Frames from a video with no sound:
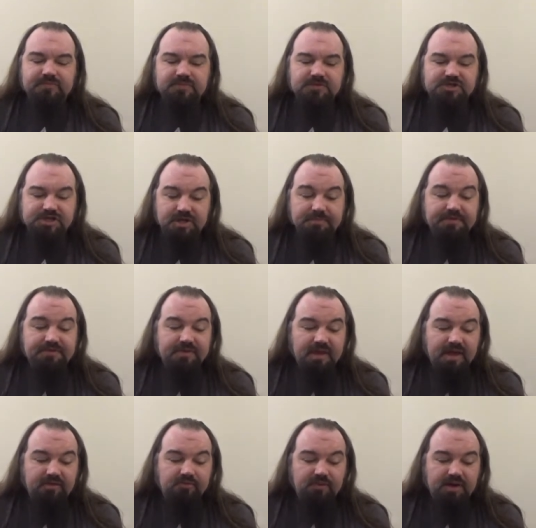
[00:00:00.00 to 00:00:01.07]
Ships,
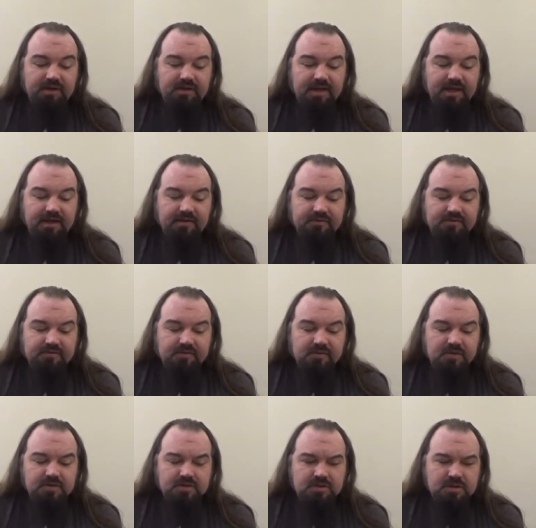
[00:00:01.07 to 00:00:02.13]
as well as
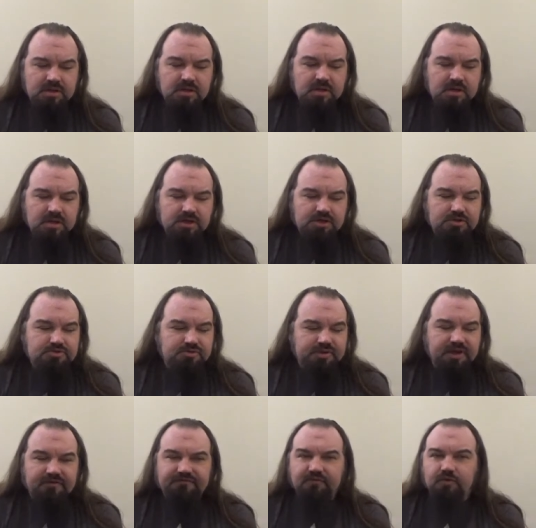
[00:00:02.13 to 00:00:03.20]
usually
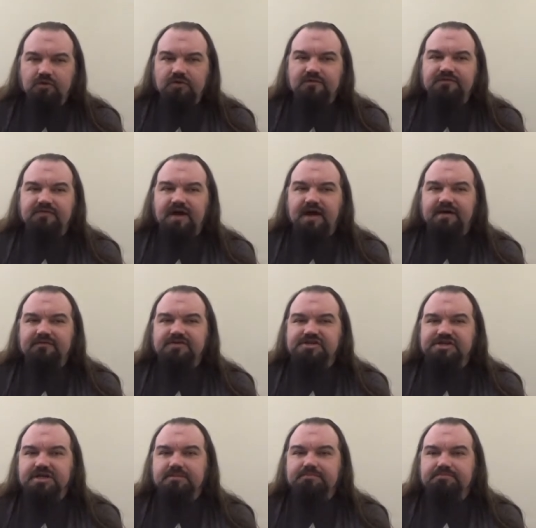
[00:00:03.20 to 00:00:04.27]
a four or five
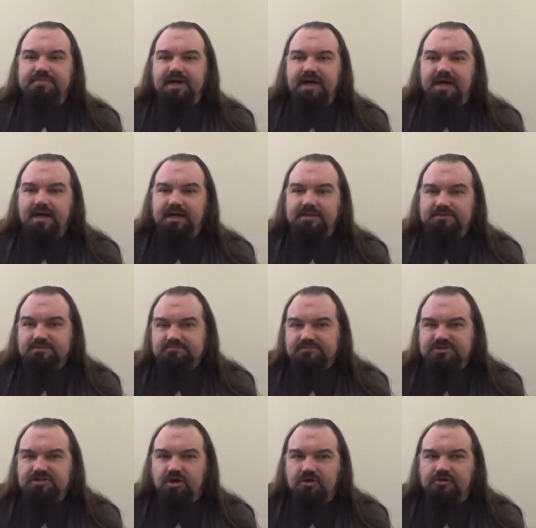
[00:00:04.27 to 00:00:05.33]
ship uh,
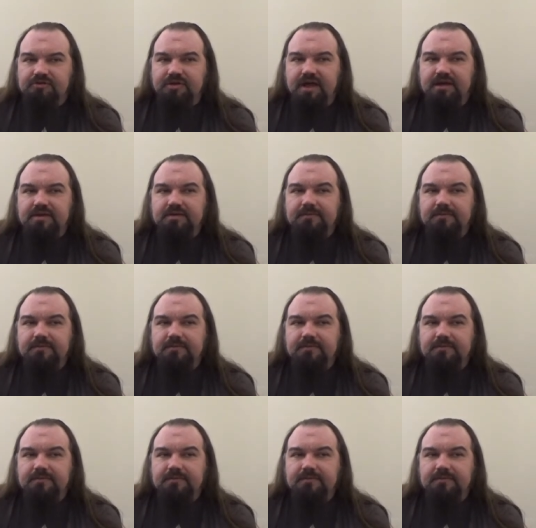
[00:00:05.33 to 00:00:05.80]
starter set.